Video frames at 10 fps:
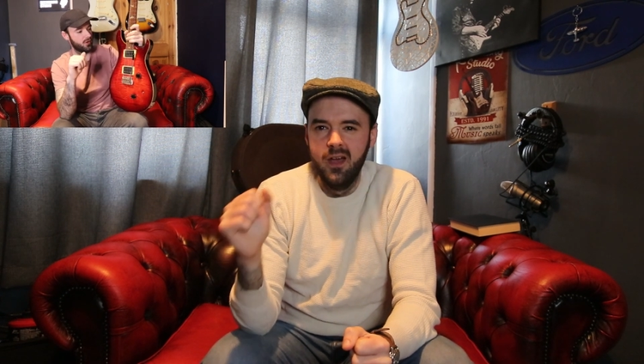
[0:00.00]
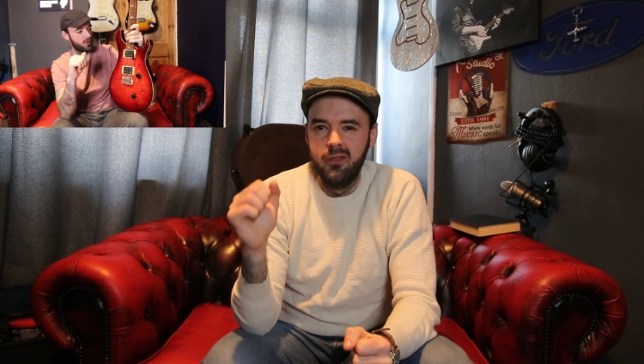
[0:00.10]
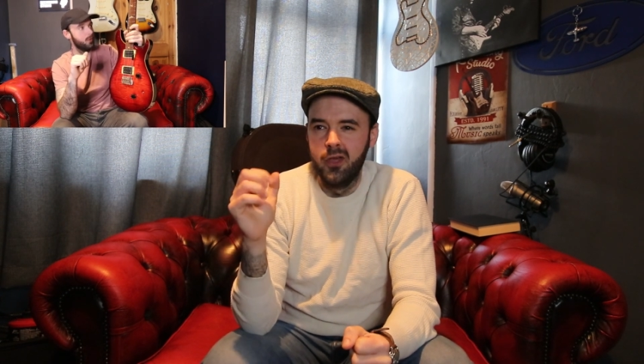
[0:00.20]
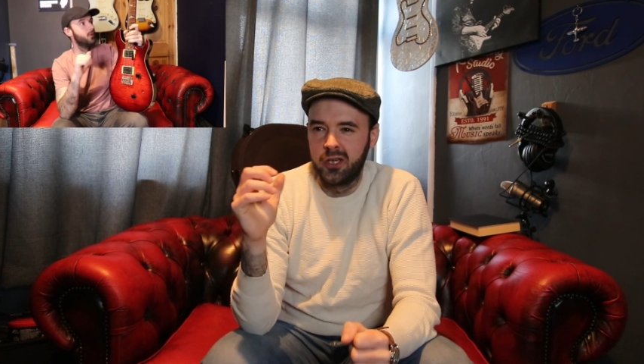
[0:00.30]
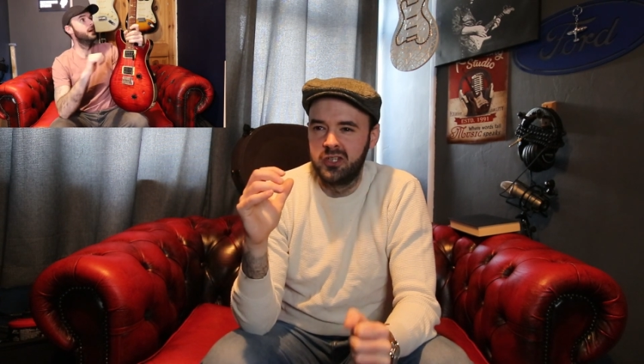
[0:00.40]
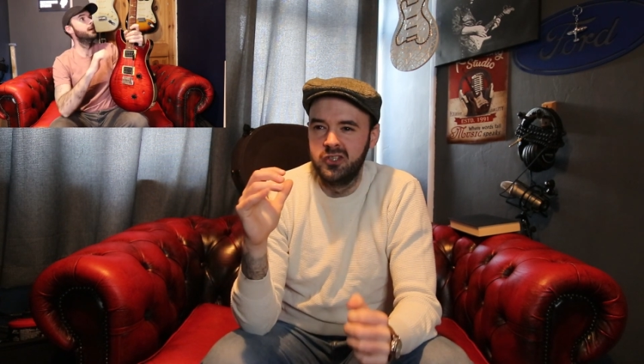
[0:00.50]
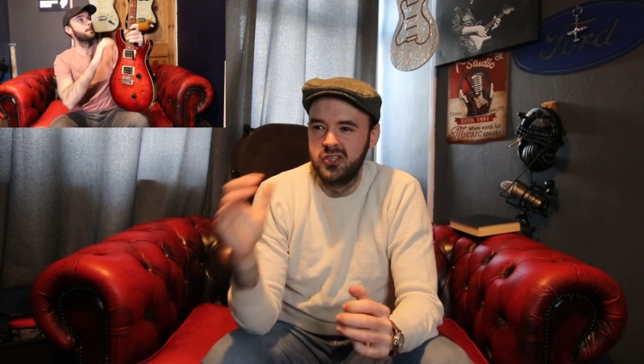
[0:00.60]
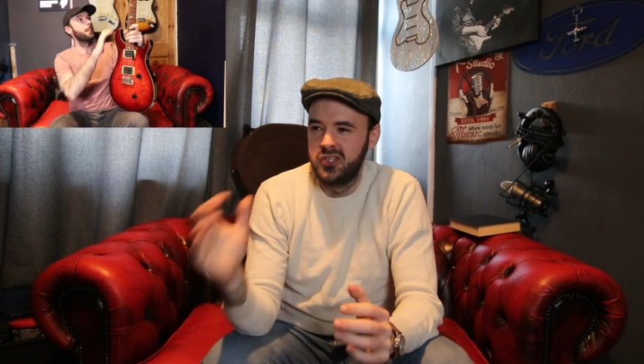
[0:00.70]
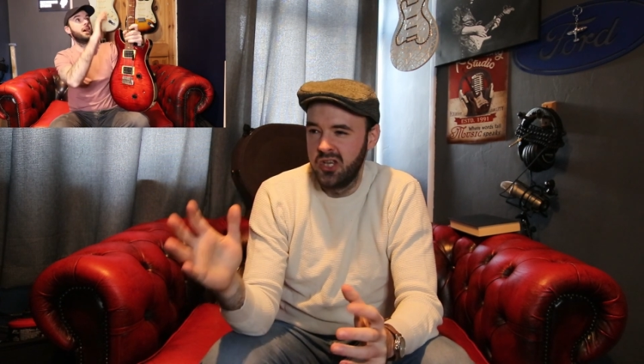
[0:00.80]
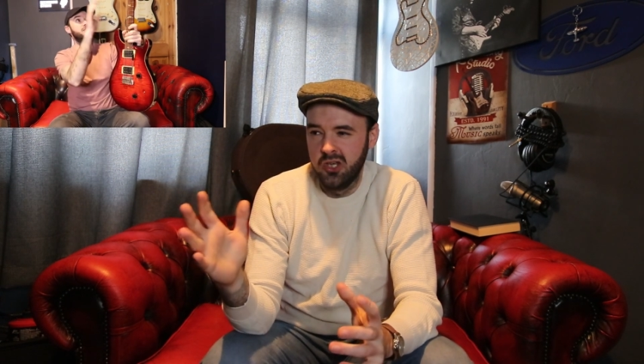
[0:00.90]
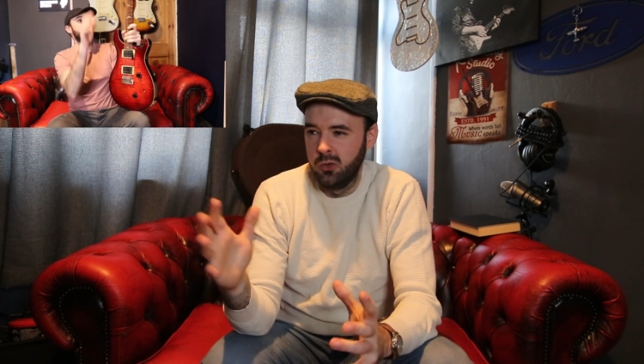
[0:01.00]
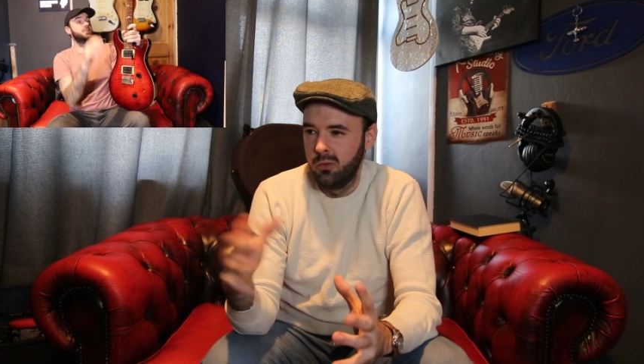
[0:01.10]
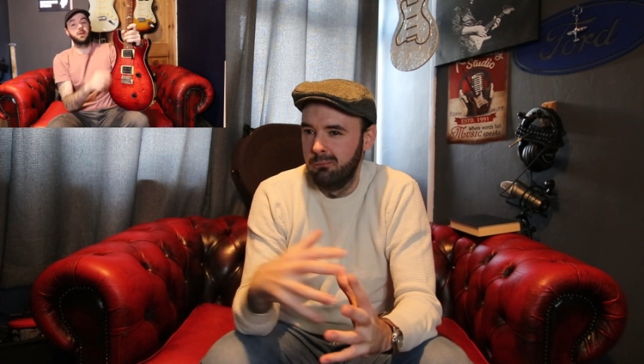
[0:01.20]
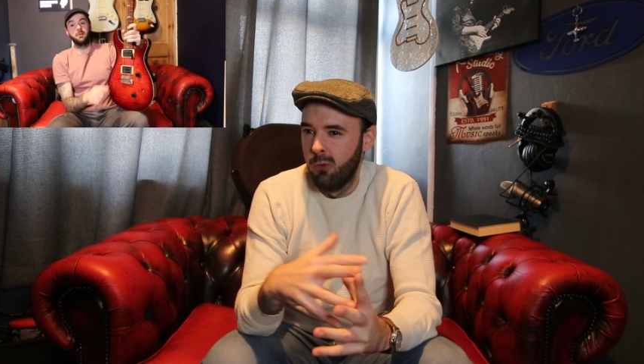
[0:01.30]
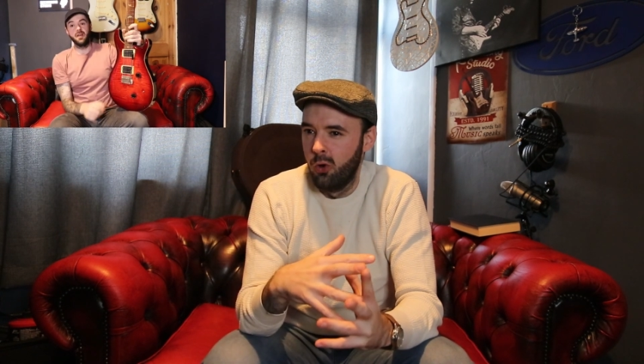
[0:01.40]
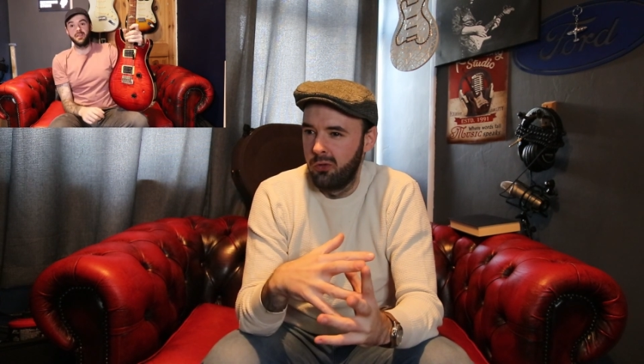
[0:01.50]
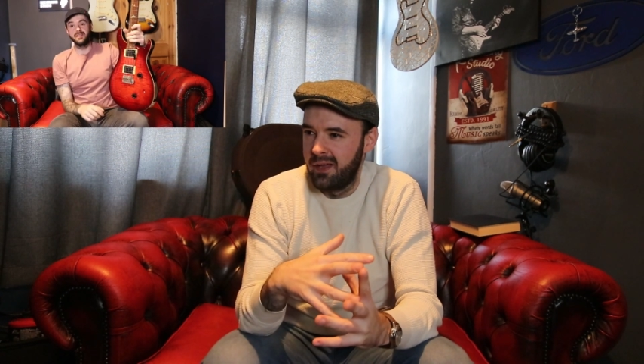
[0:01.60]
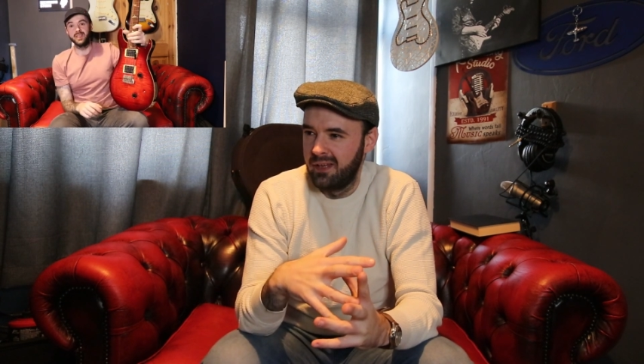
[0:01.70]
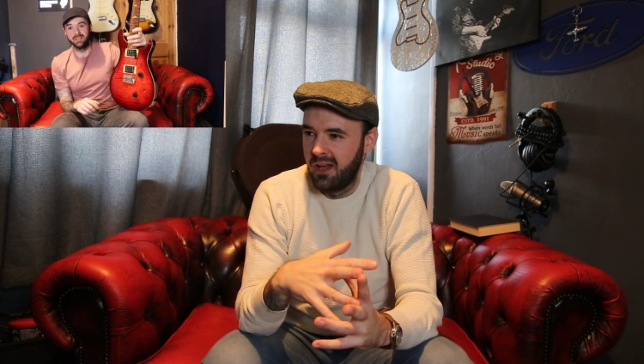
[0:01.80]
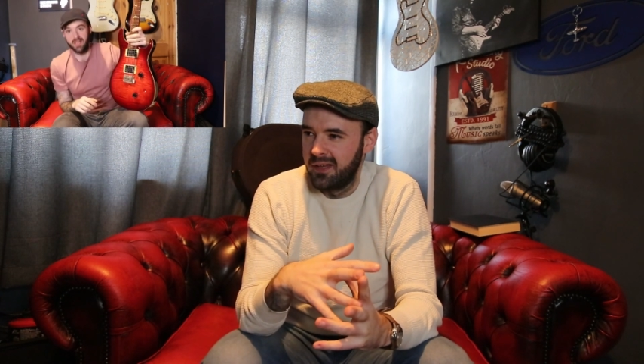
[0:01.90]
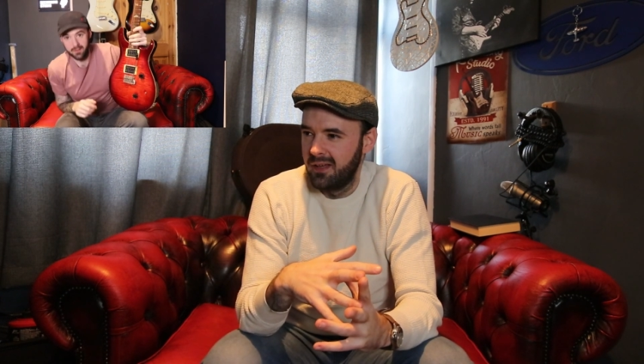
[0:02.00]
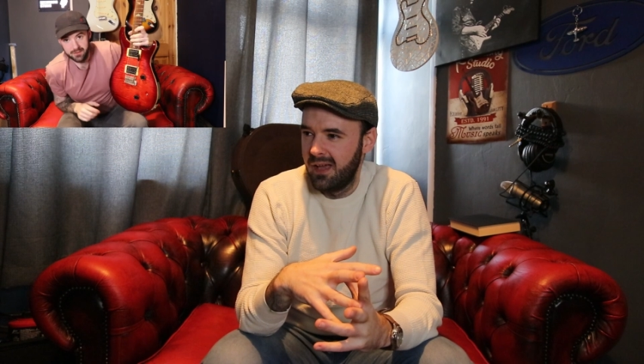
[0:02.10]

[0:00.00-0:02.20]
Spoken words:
that can do more than like